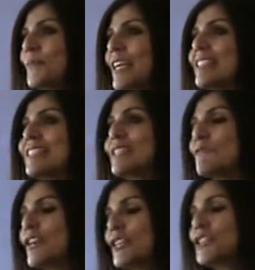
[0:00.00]
This is a
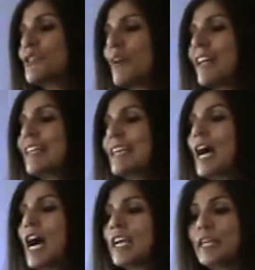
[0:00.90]
very striking
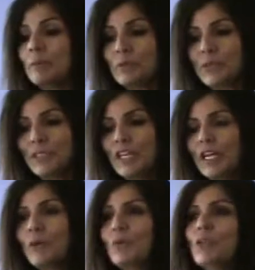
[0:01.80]
high number
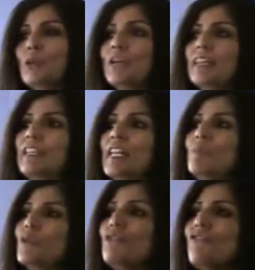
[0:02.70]
when you look at the
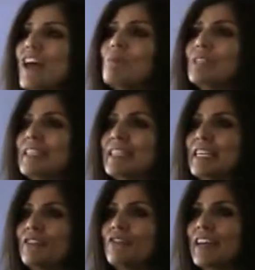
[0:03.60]
number of families that
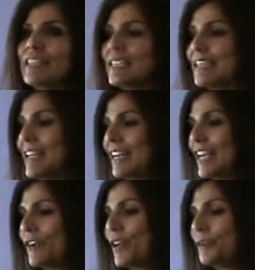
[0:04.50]
it affects in that
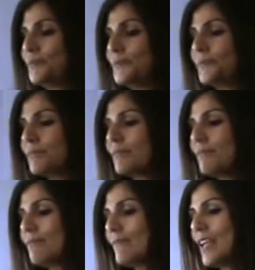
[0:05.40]
area.
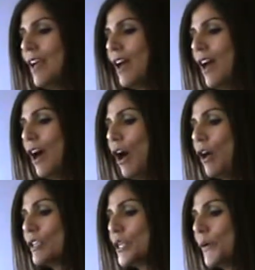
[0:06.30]

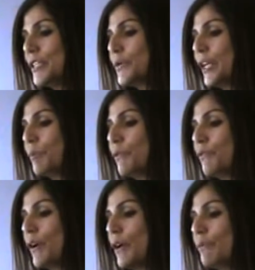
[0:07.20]
Also, Israel
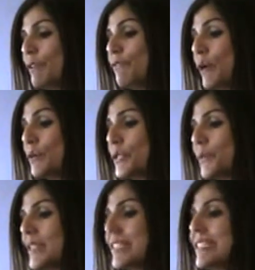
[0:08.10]
revokes
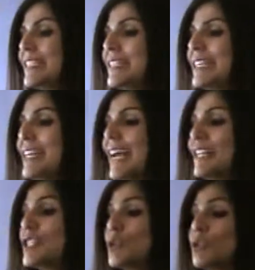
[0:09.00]
residency
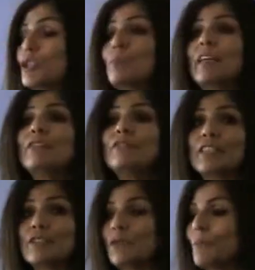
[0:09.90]
and social
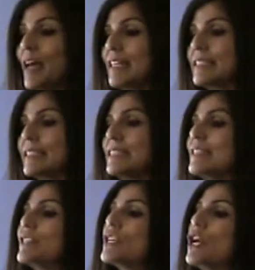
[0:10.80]
benefits for
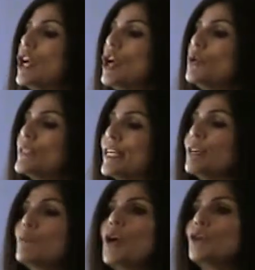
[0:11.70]
Palestinians who stay
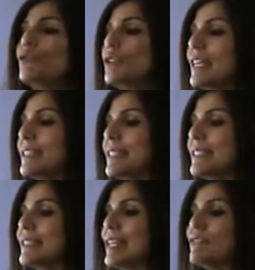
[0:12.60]
abroad for less
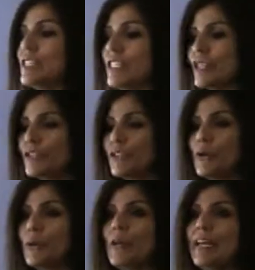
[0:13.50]
than 7 years.
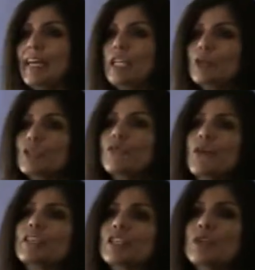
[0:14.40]
So it looks for
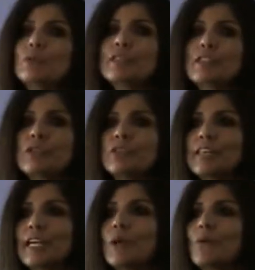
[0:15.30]
excuses to
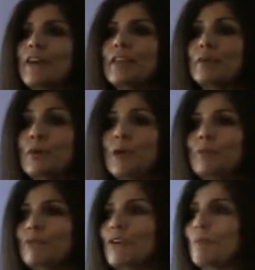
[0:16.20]
take away their
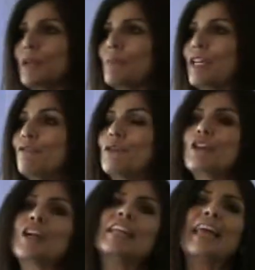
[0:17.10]
permit from them, therefore
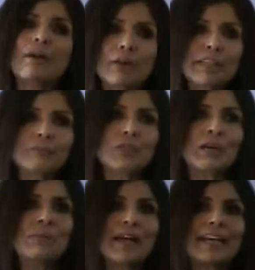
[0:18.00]
not allowing them to
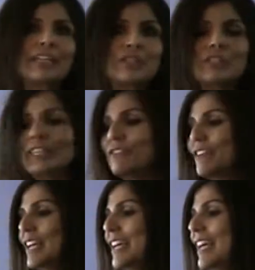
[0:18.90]
come back and to live
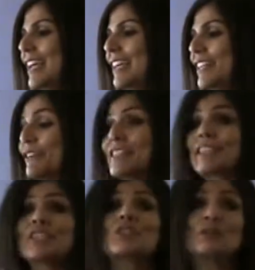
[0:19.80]
in their
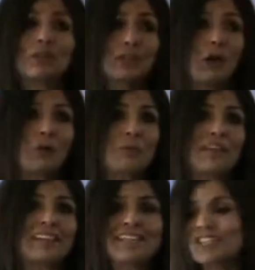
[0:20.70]
ancestral home
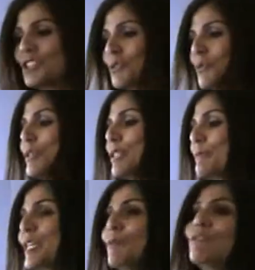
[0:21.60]
in East Jerusalem.
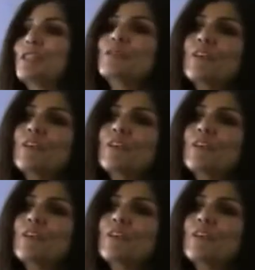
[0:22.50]
Some of these